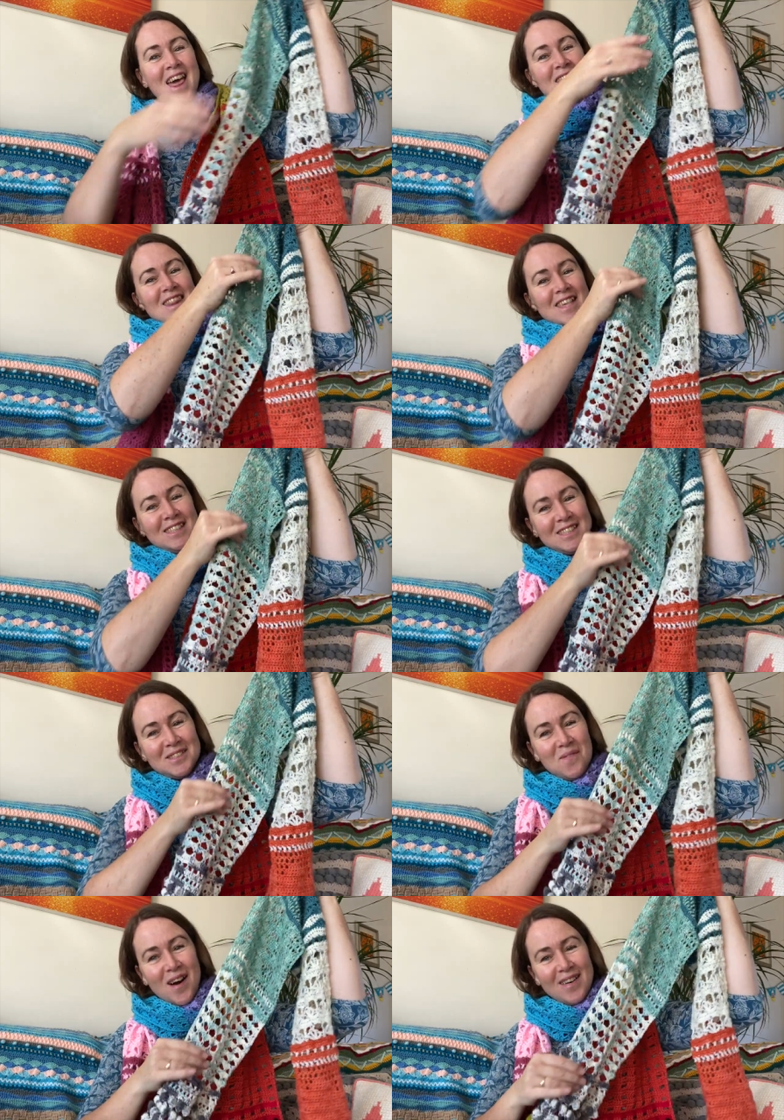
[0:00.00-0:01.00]
This is
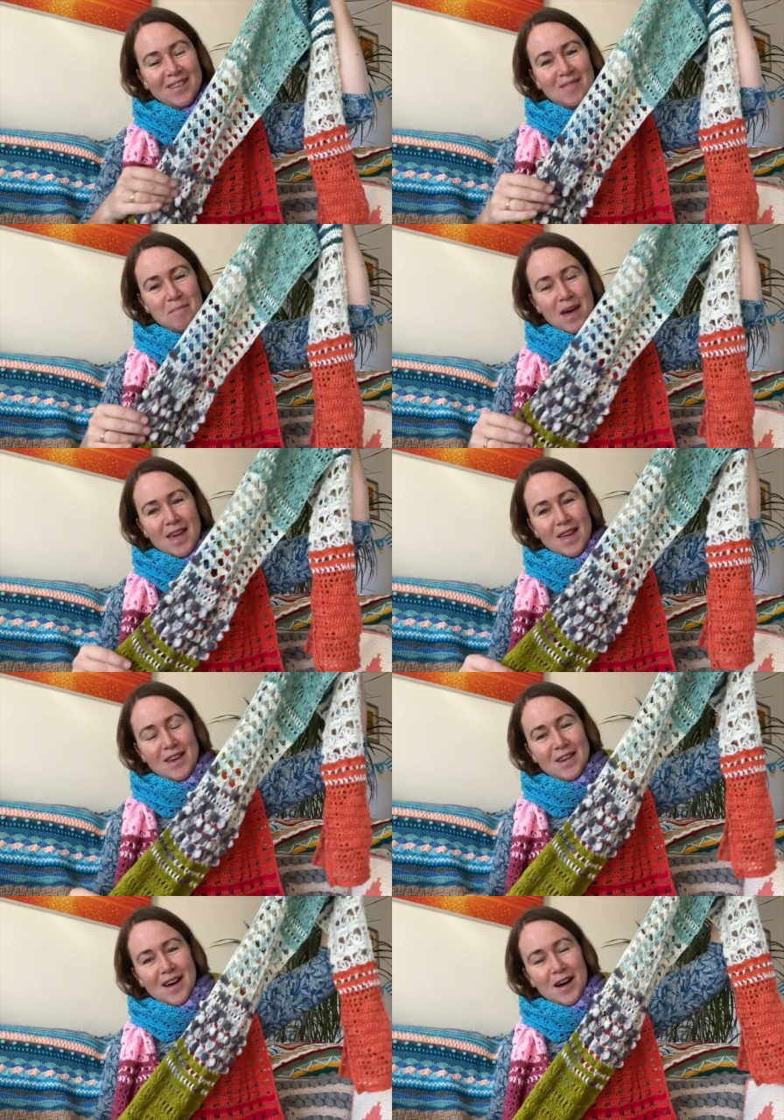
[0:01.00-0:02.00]
the one
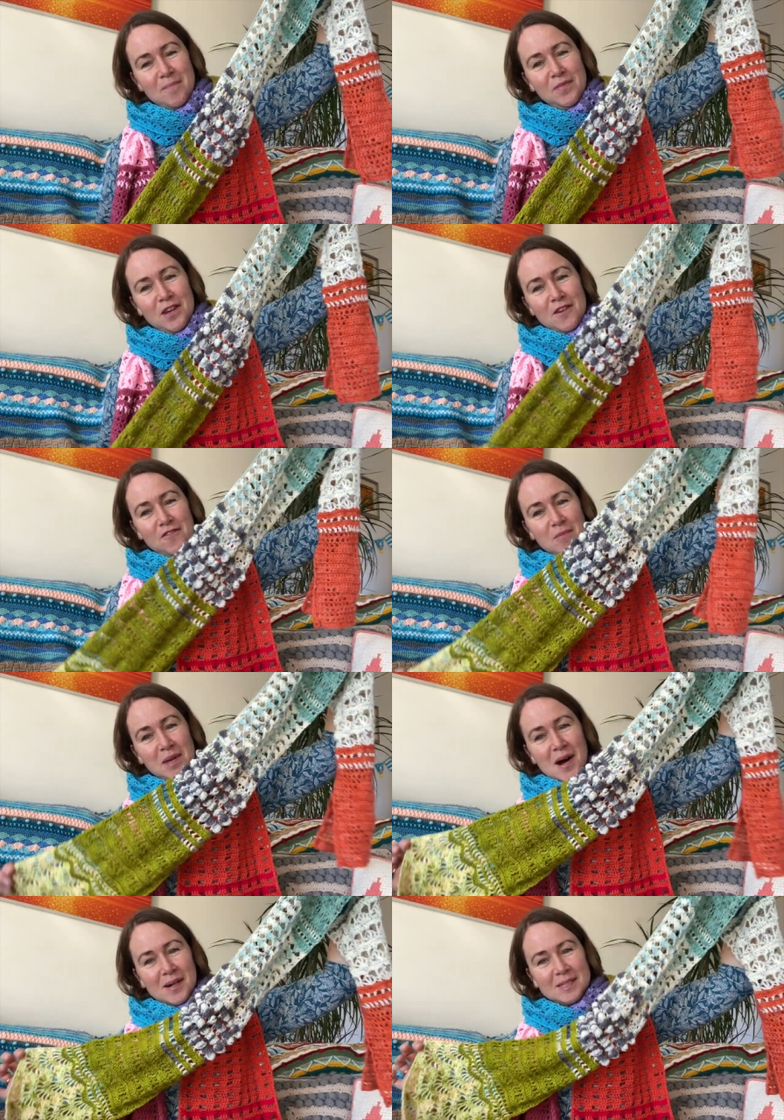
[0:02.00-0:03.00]
made from
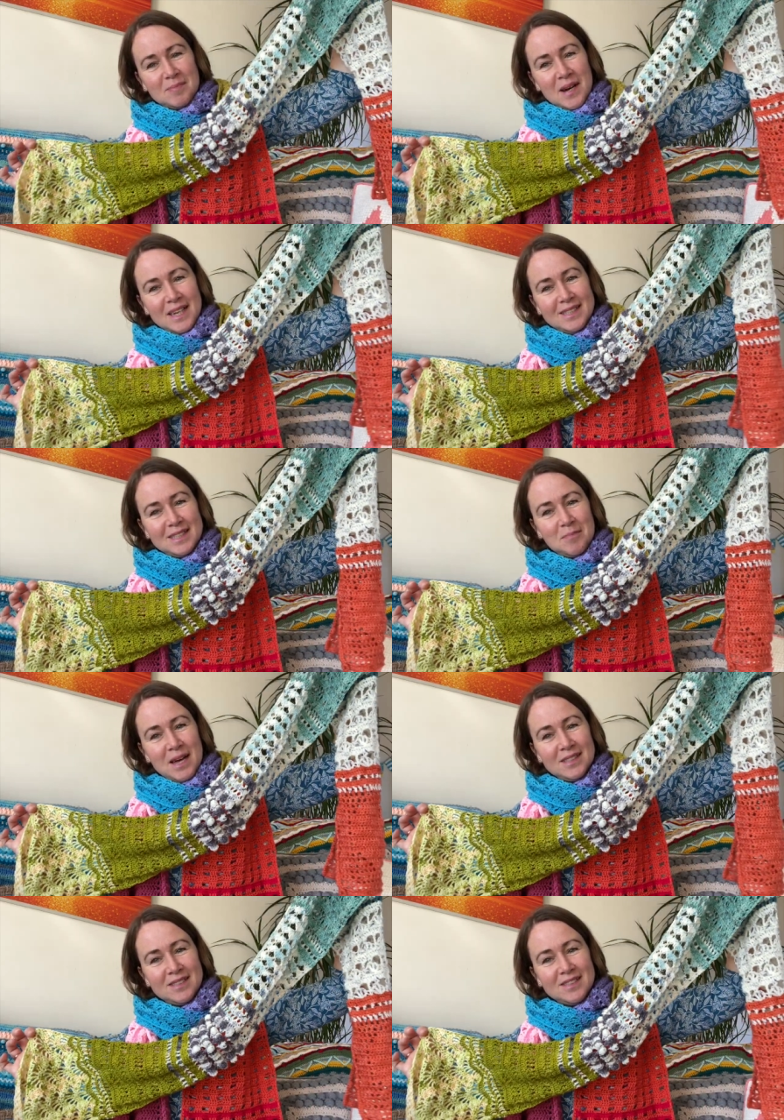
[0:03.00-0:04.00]
yarns by
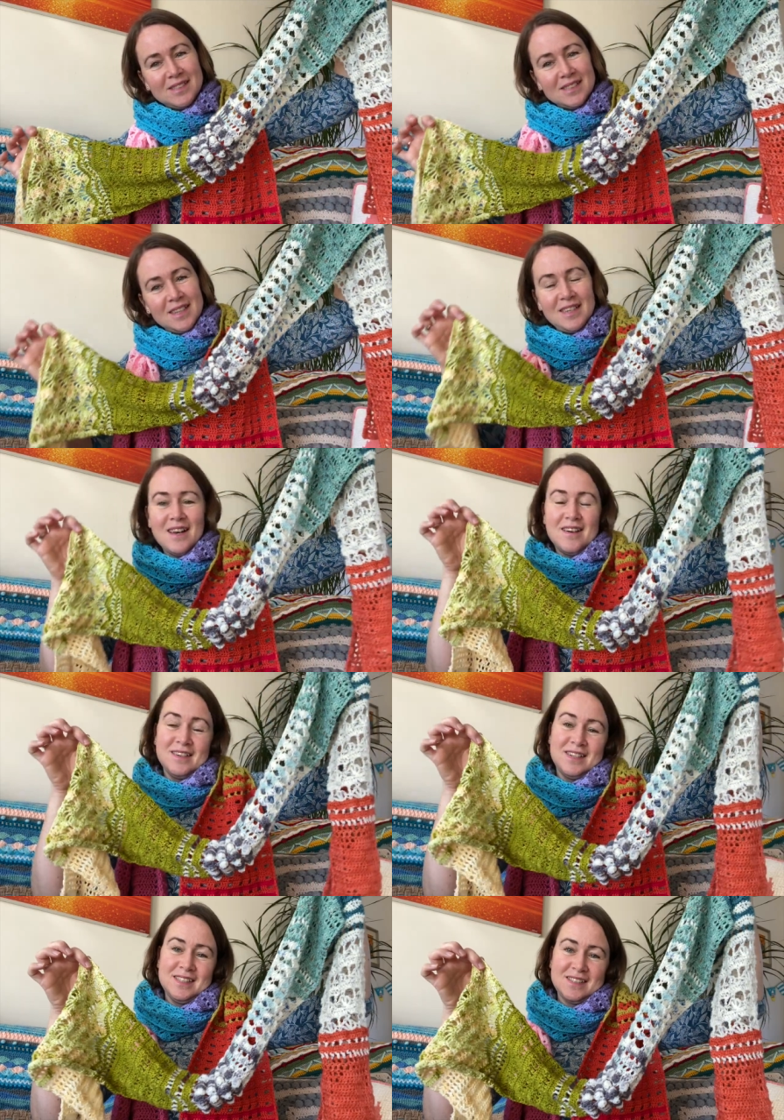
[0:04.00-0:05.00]
independent
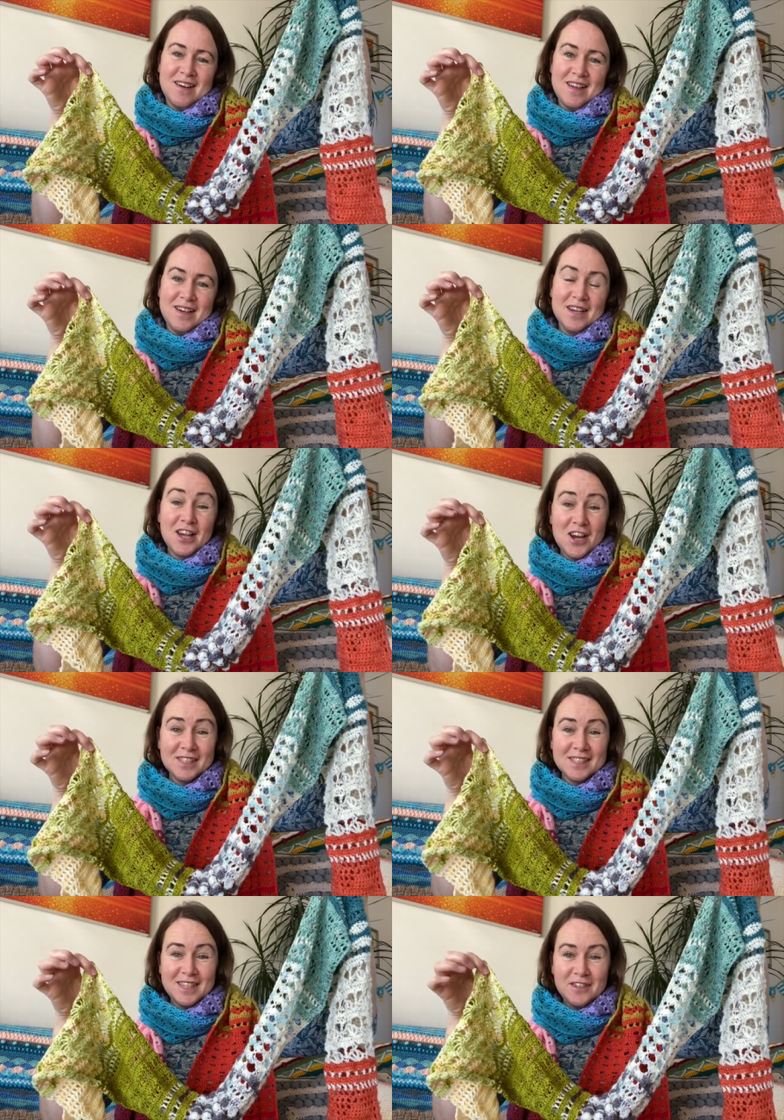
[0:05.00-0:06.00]
yarn dyer
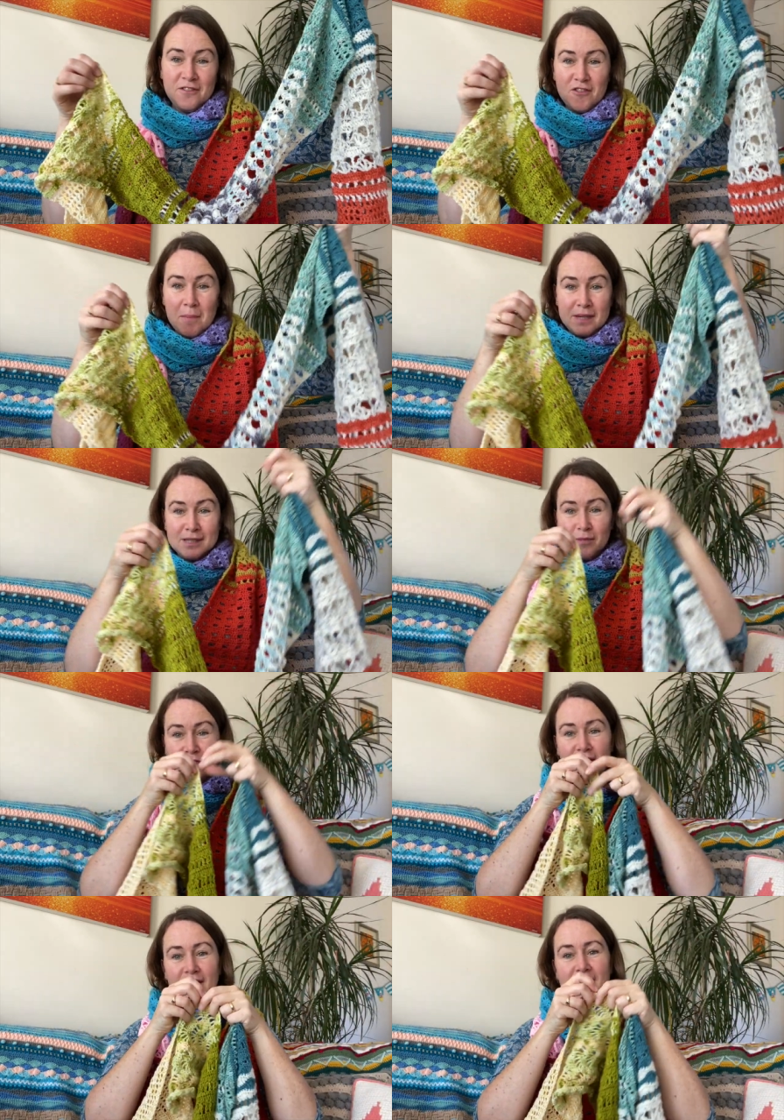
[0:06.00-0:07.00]
Kirsten from Miss
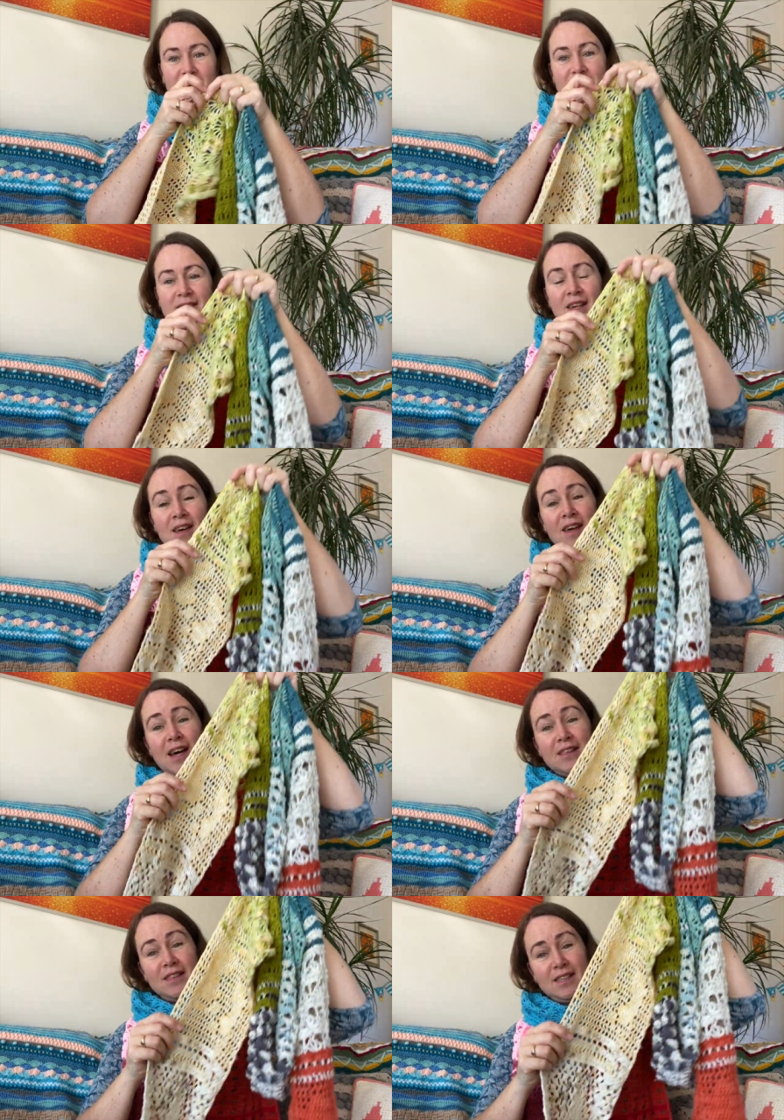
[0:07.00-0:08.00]
Moffat Yarns,
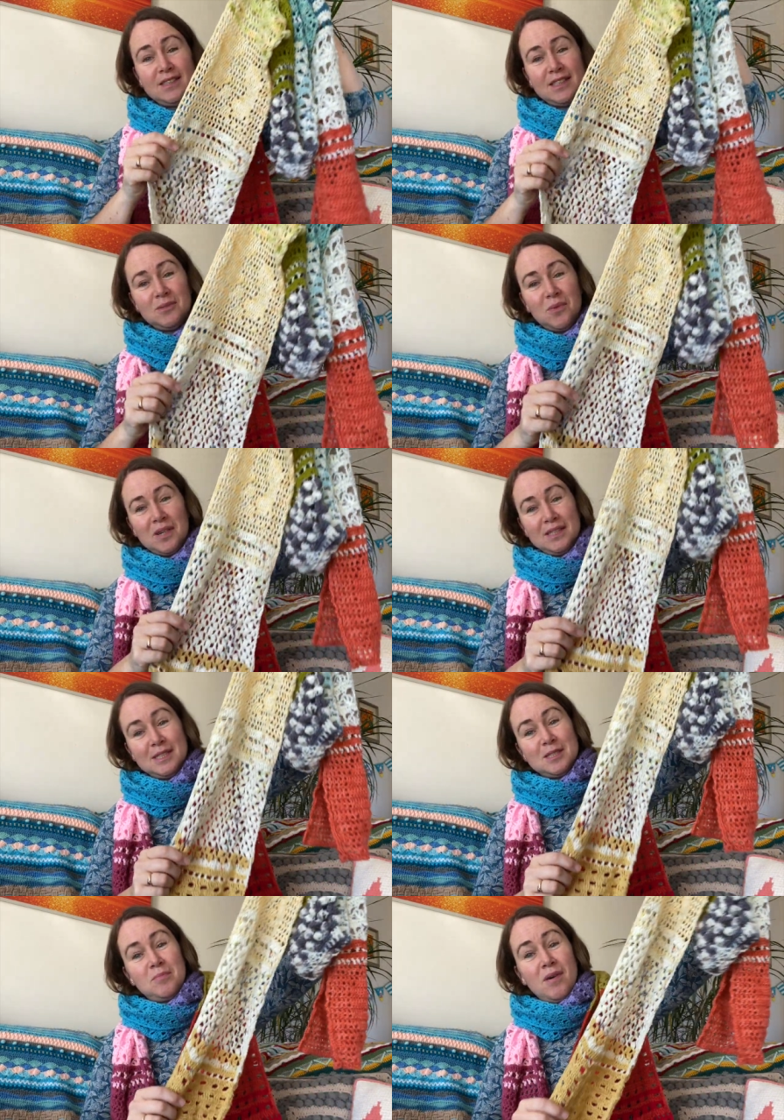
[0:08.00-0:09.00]
and this is what
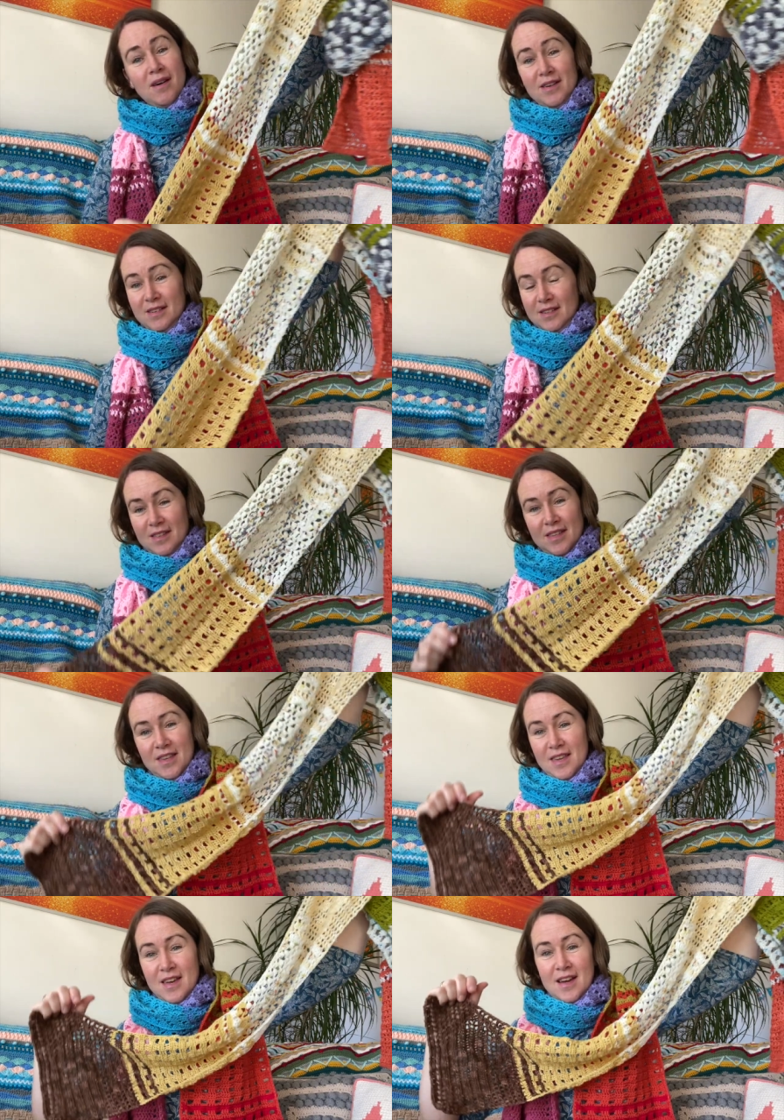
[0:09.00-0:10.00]
inspired
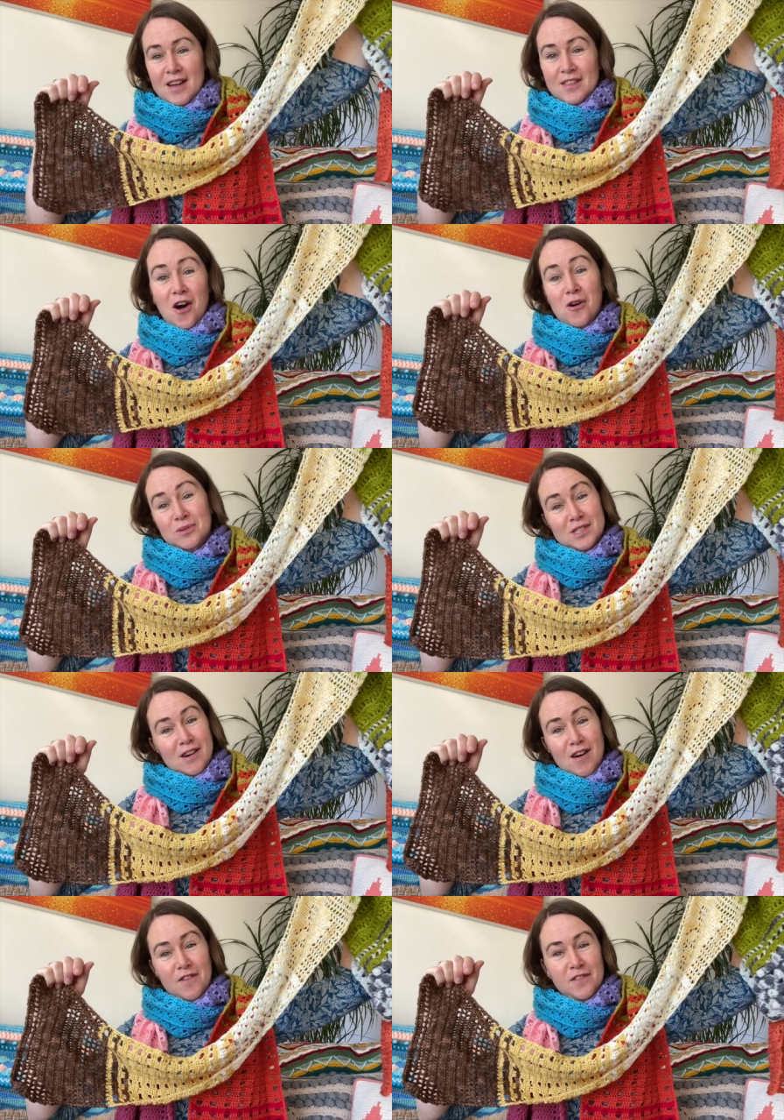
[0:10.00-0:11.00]
the whole
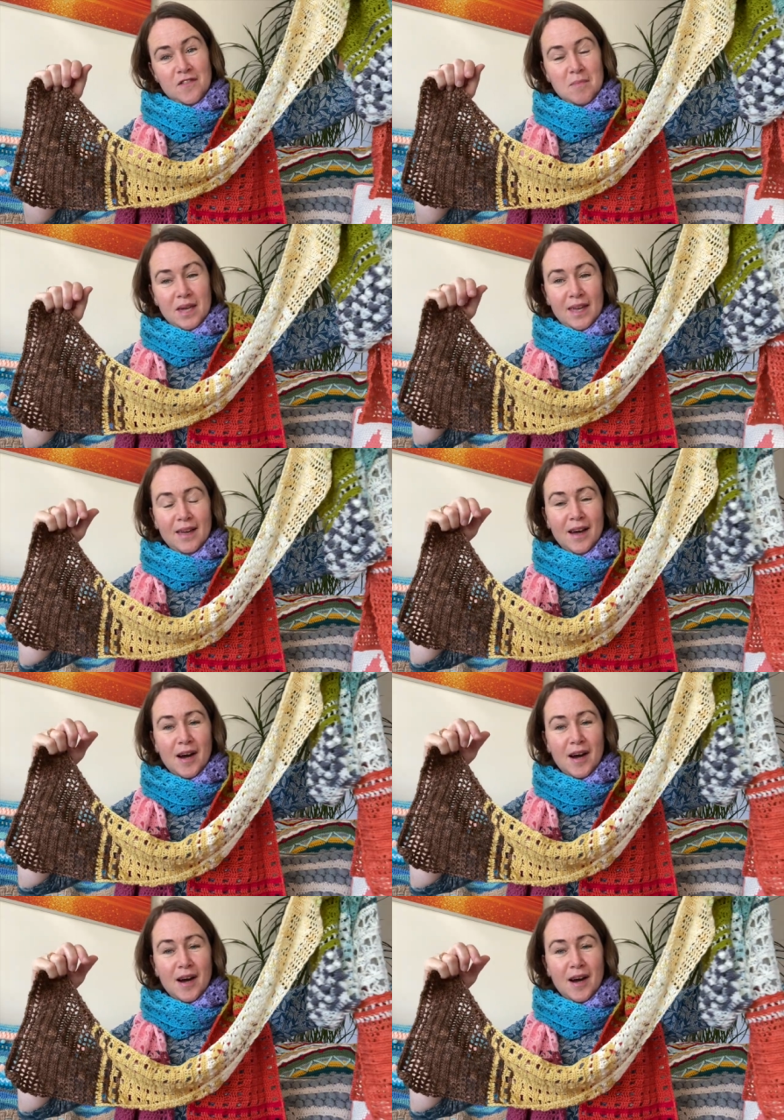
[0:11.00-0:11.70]
scarf for me.